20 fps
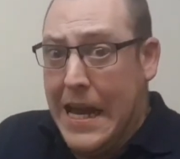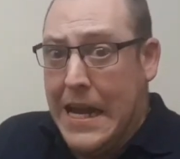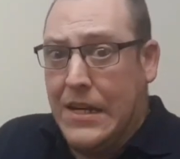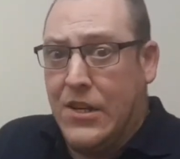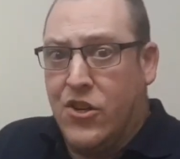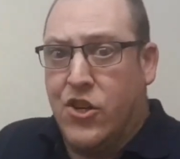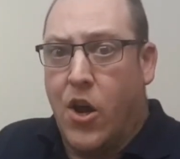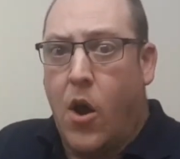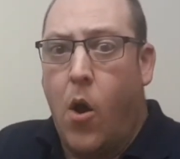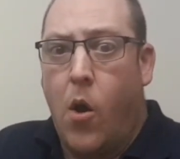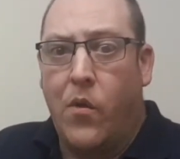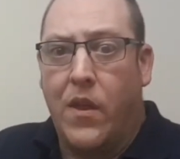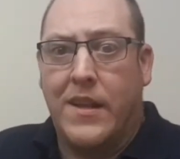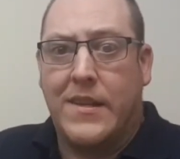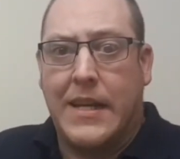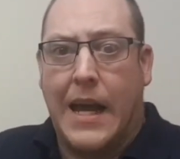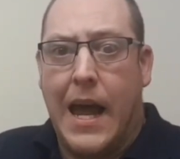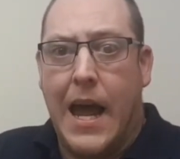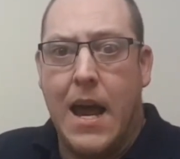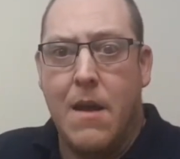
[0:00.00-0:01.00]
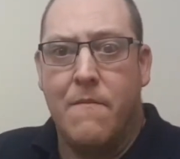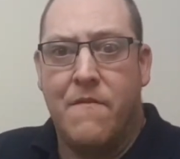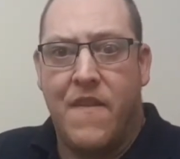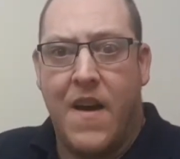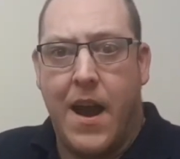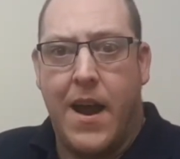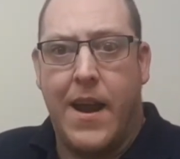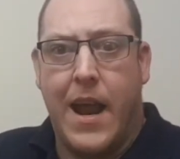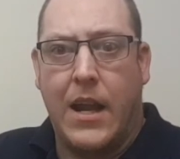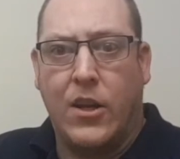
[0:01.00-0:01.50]
edge all the time
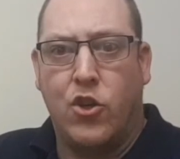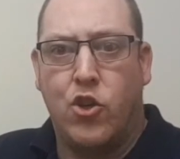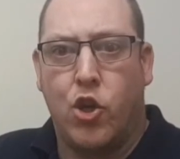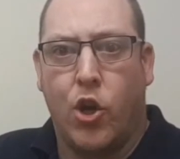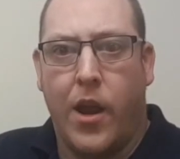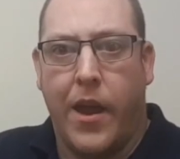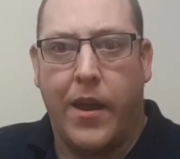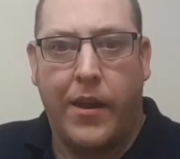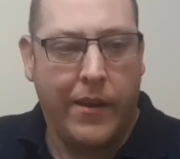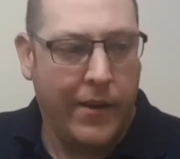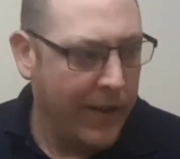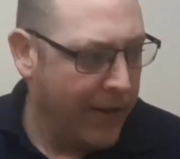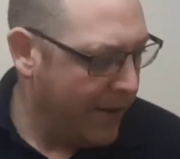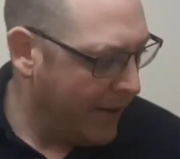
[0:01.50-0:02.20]
financially.